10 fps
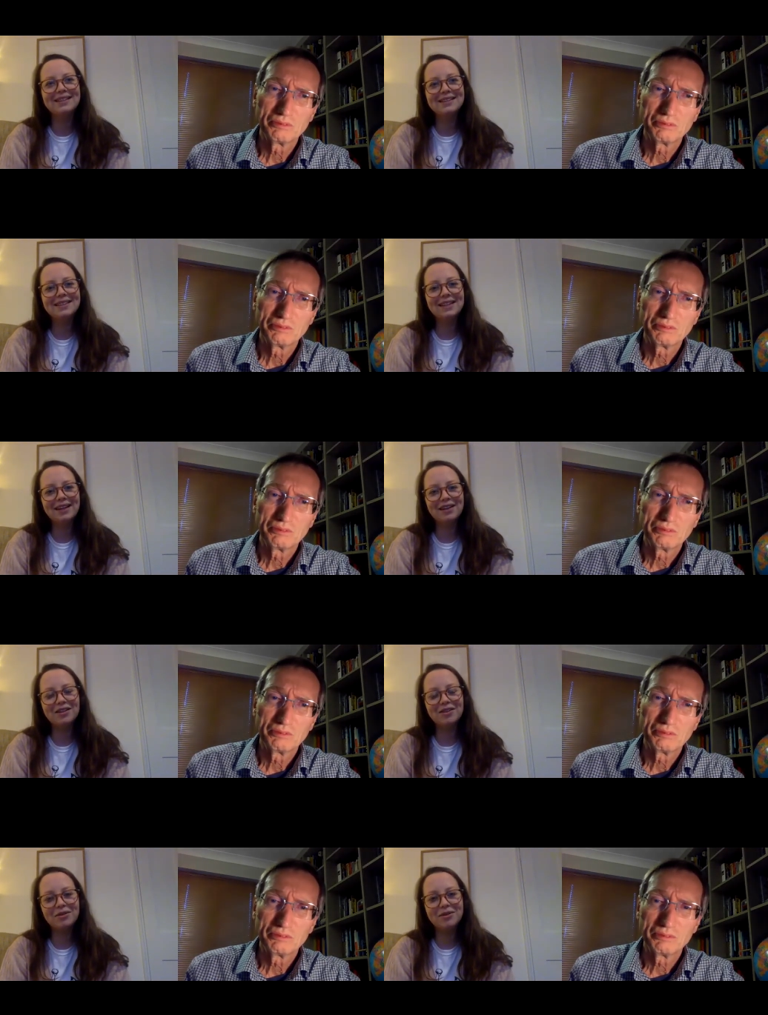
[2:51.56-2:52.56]
Speaker 1: singing
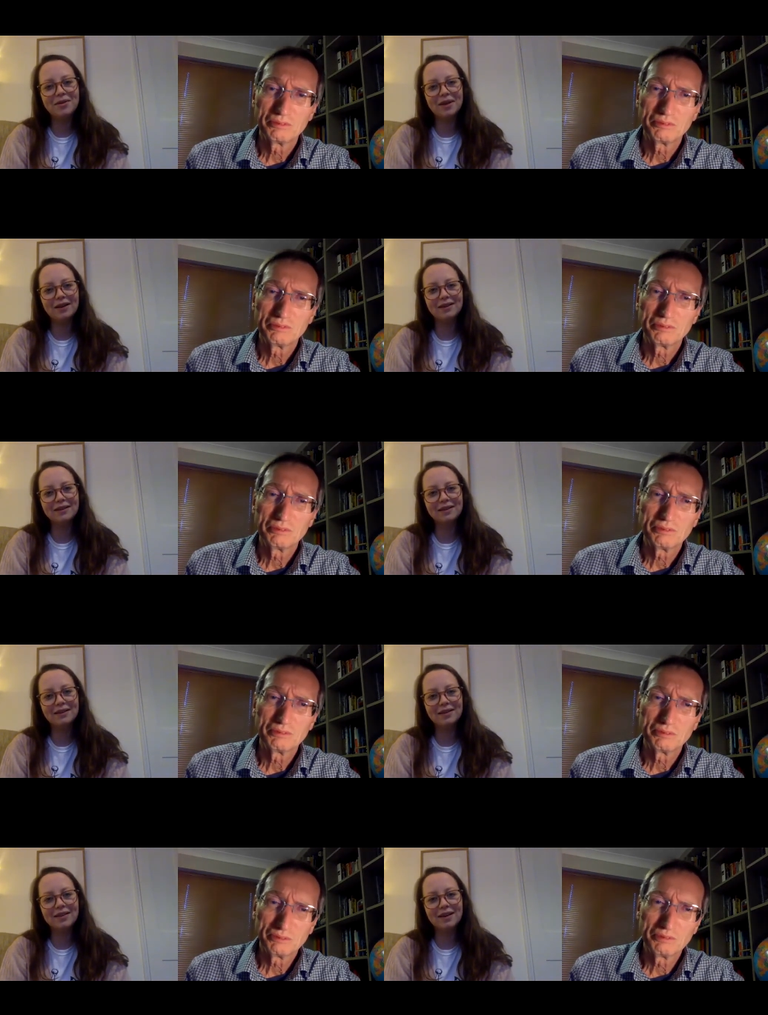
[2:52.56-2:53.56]
through that
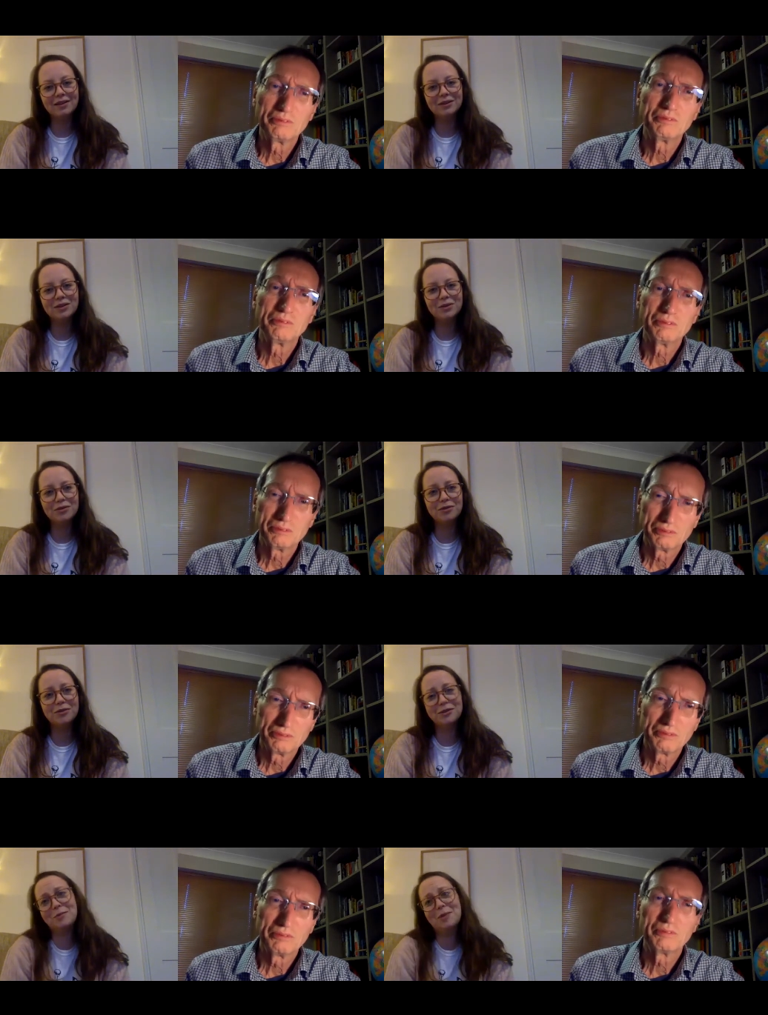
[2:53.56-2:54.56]
that sort of
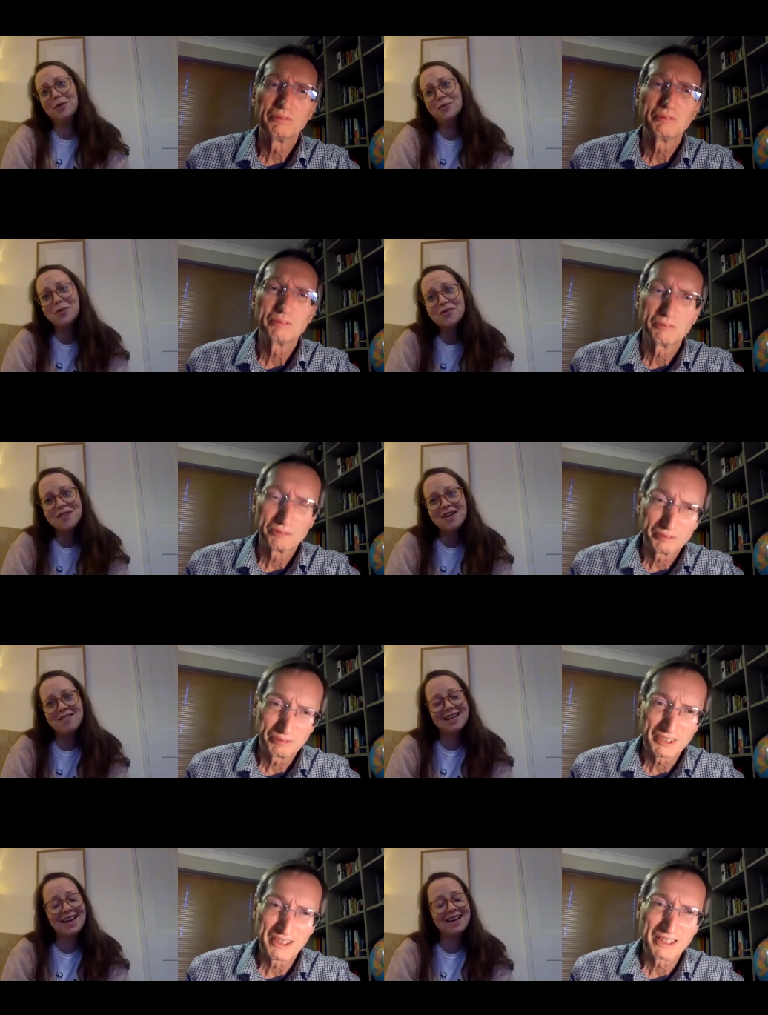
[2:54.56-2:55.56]
feels a bit like warfare,
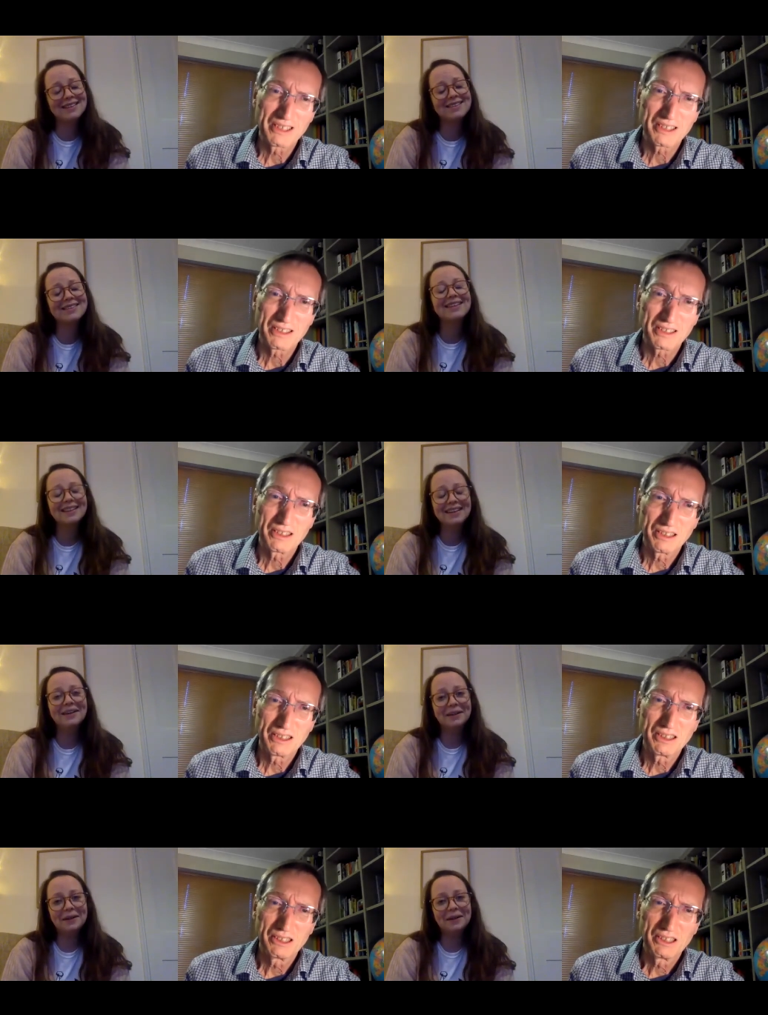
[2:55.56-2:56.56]
I guess.
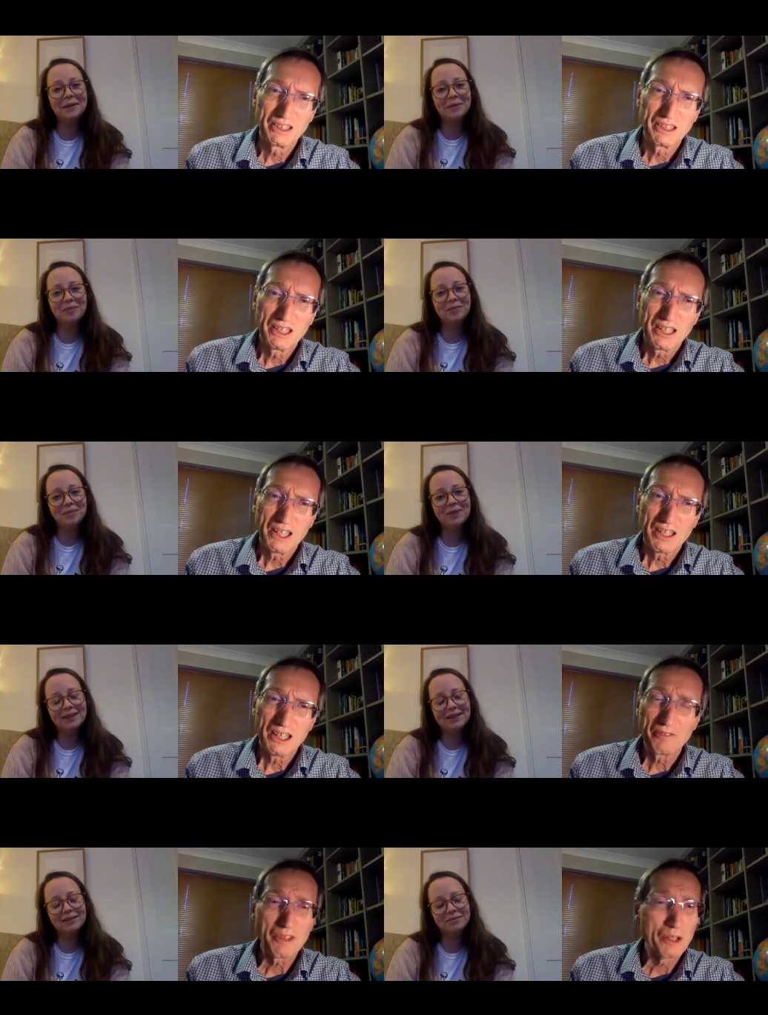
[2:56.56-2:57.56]
Um,
Speaker 2: yeah.
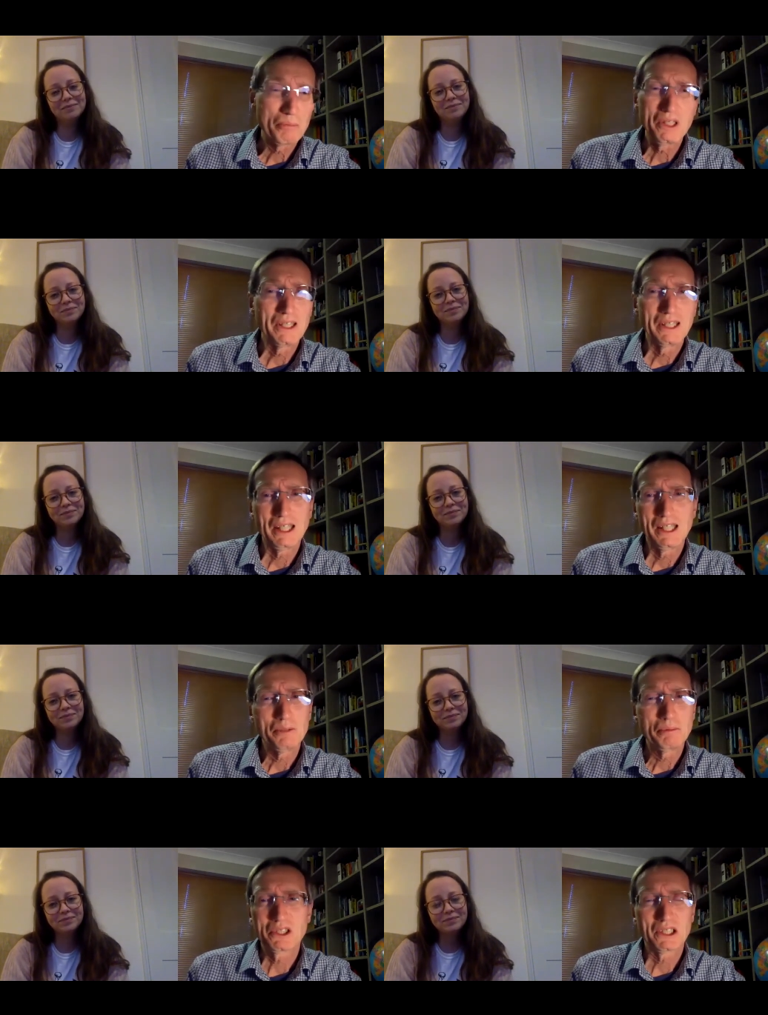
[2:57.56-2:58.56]
Have there been
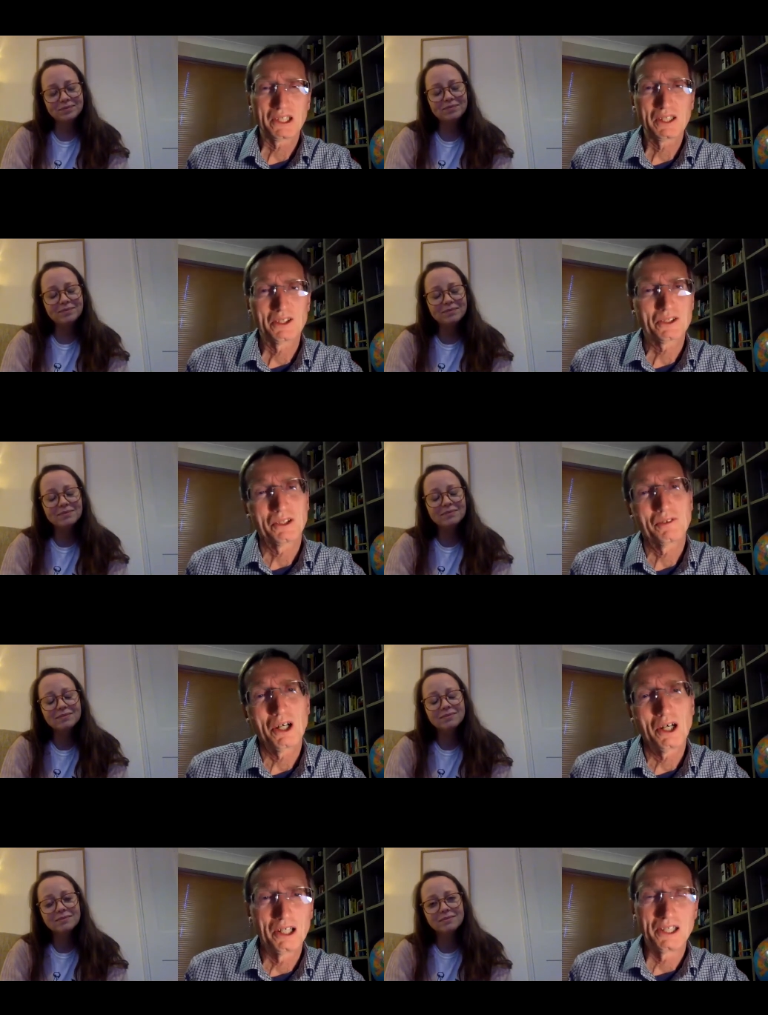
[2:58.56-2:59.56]
any particular sort
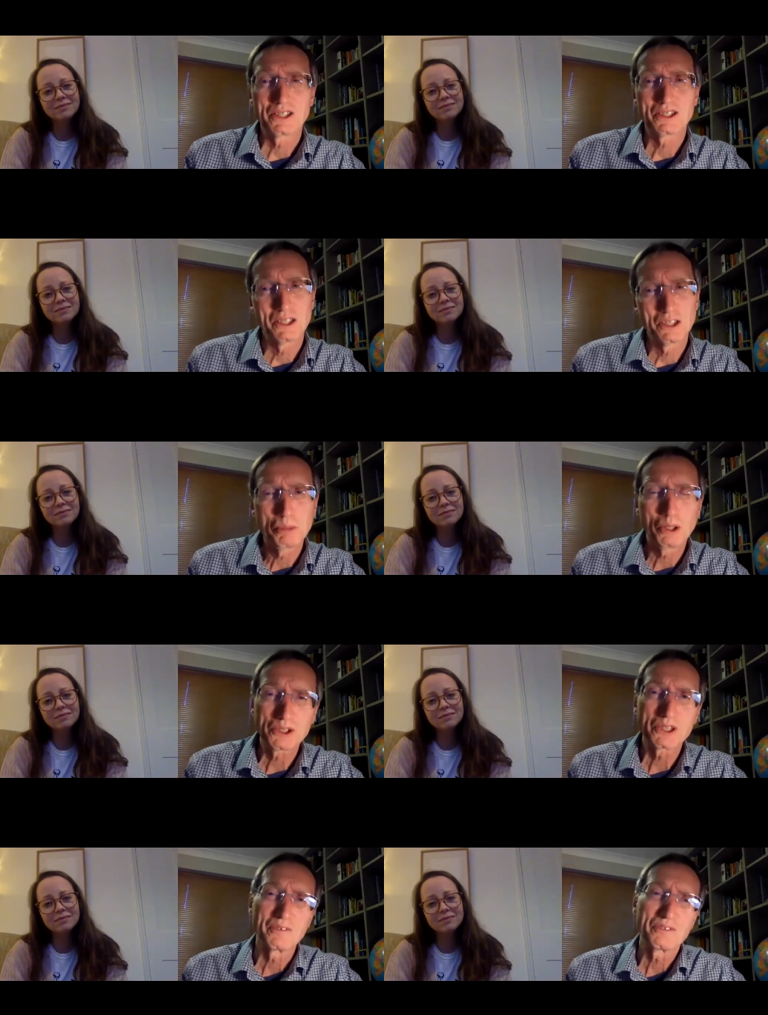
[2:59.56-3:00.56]
of highs, you know,
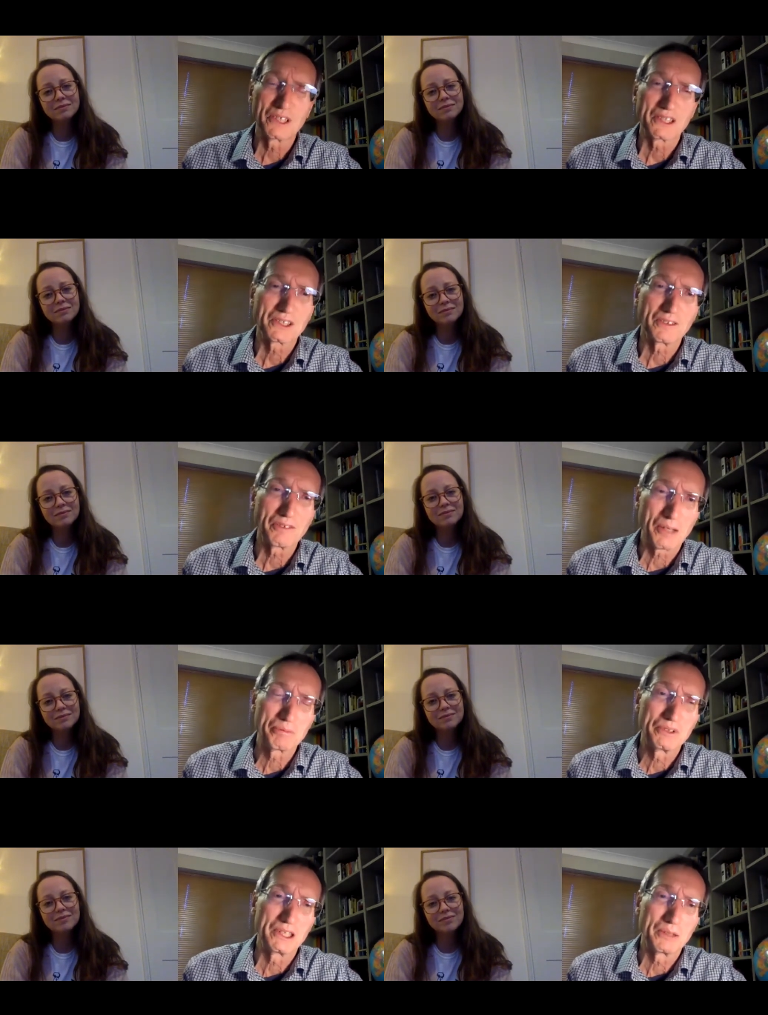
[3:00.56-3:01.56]
positive things that have
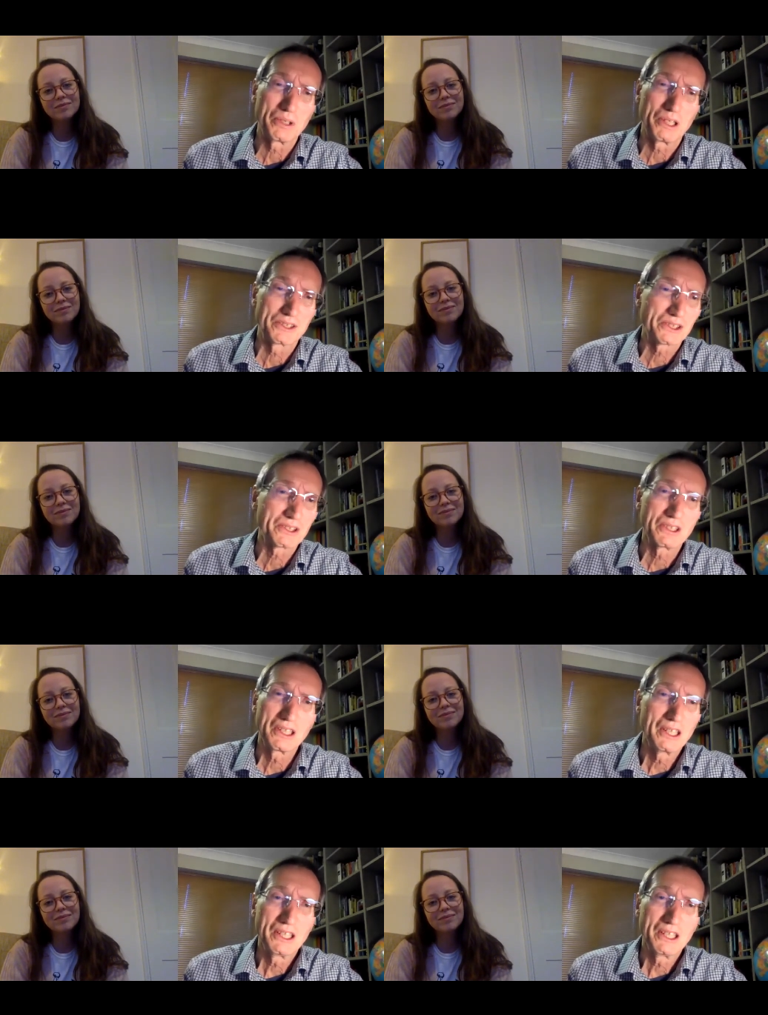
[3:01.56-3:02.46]
happened in the past?